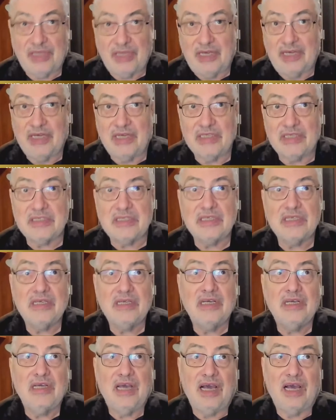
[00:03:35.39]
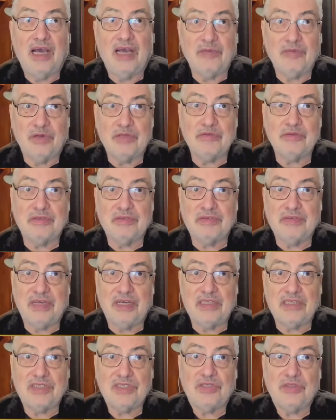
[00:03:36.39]
it has, and one with
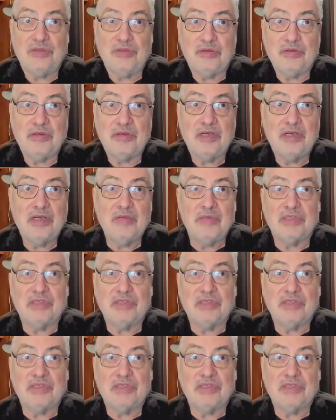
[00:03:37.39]
France too.